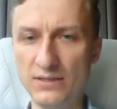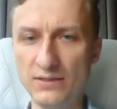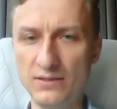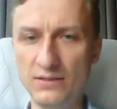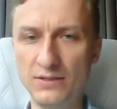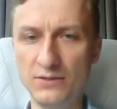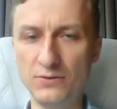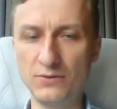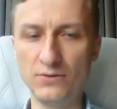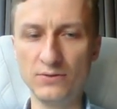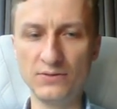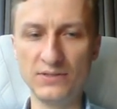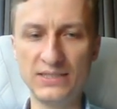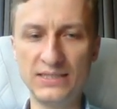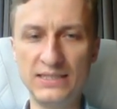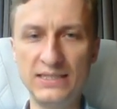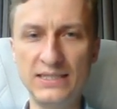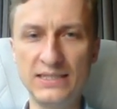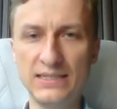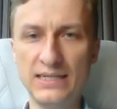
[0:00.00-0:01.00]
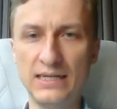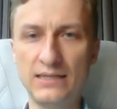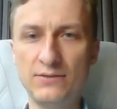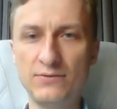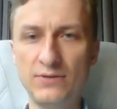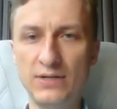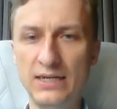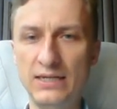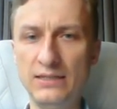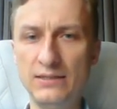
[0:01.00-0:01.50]
You don't see that,
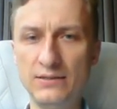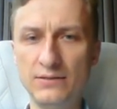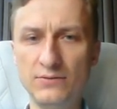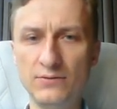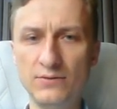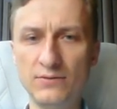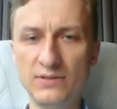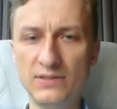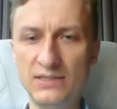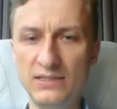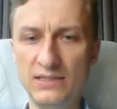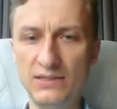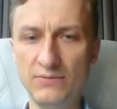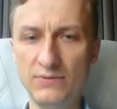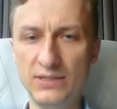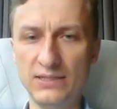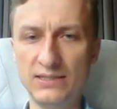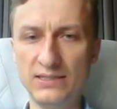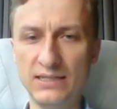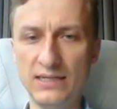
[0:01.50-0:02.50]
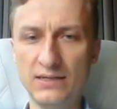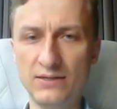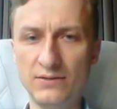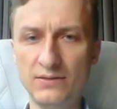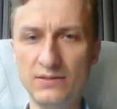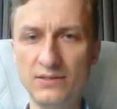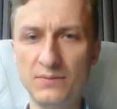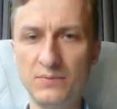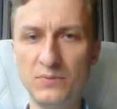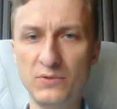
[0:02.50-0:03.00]
right? You don't see. 1
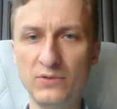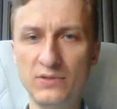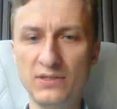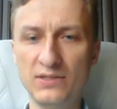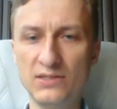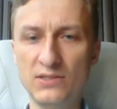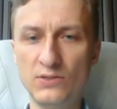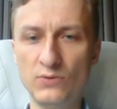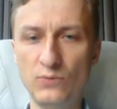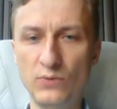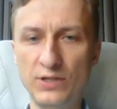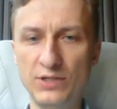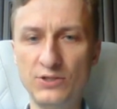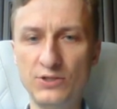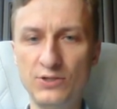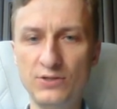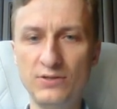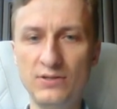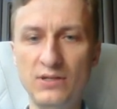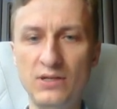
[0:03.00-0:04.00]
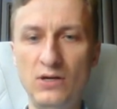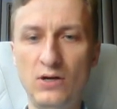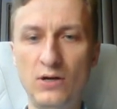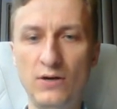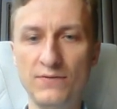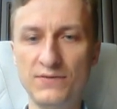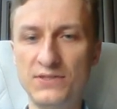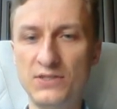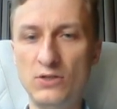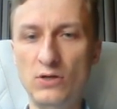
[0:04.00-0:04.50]
second. I'm gonna switch
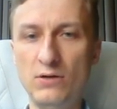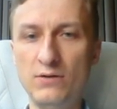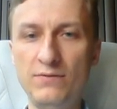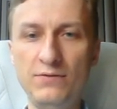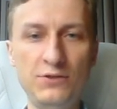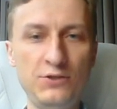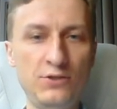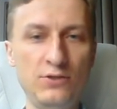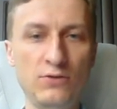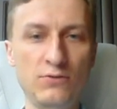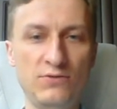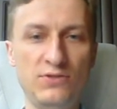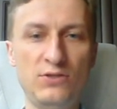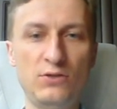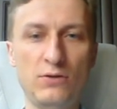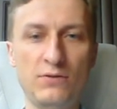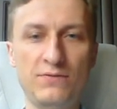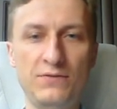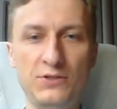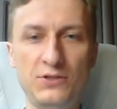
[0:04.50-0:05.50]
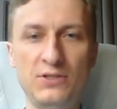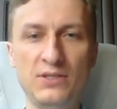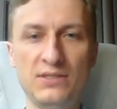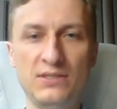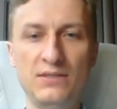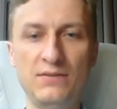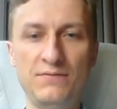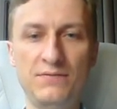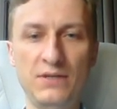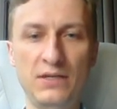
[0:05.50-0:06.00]
off Stockfish. You know, Stockfish
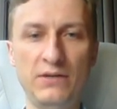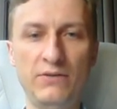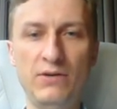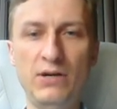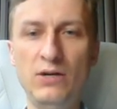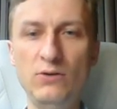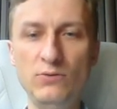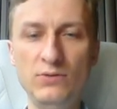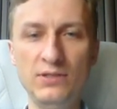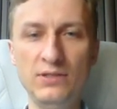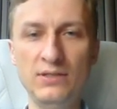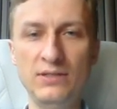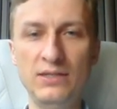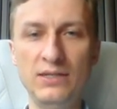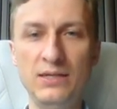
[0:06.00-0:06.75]
doesn't figure out.